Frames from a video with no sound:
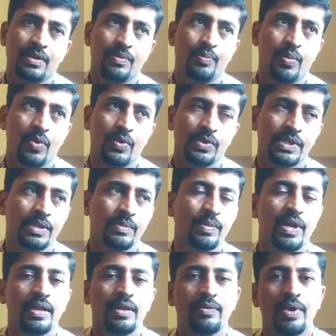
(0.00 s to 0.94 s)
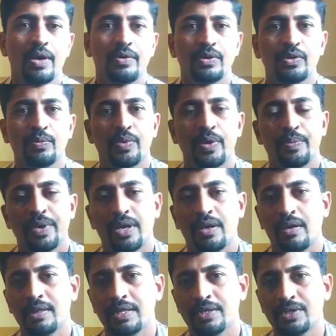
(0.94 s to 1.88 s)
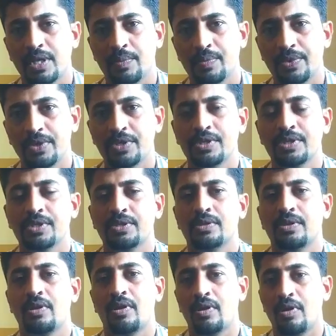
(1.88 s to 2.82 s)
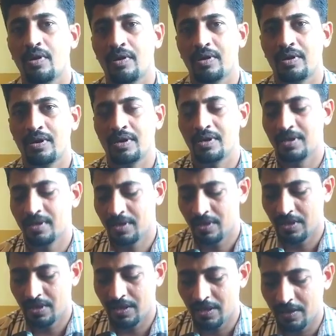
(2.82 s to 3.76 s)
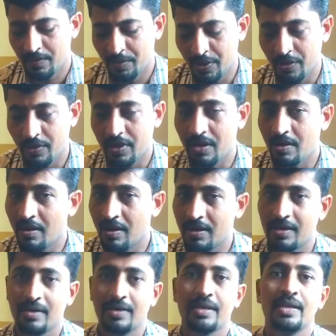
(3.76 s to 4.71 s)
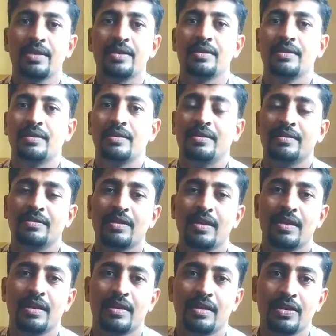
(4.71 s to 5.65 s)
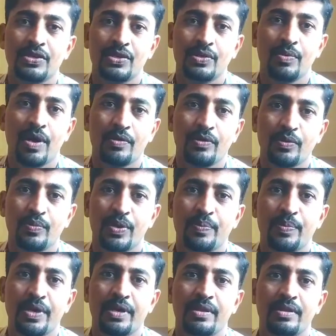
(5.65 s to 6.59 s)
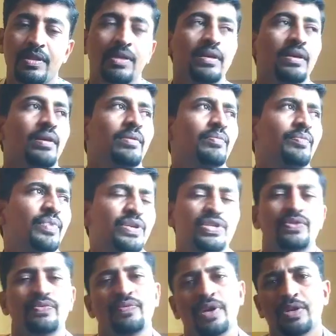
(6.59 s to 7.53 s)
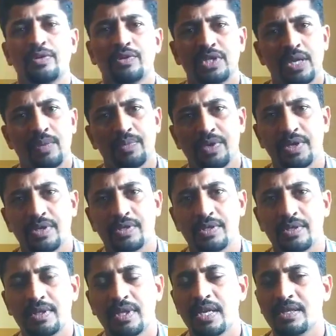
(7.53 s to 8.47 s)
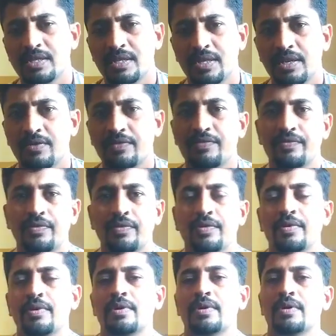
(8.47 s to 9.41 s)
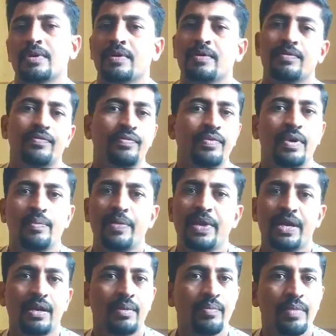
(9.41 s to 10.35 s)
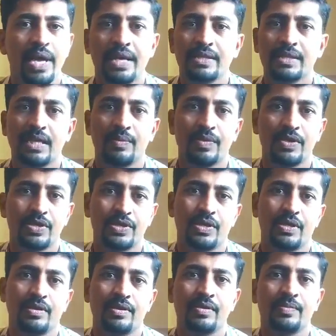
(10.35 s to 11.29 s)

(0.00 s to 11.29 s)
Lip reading: if possible you have to prepare all the chapters, or if you are not ready, then at least you have to prepare the first 5 chapters. That's enough for midterm examination.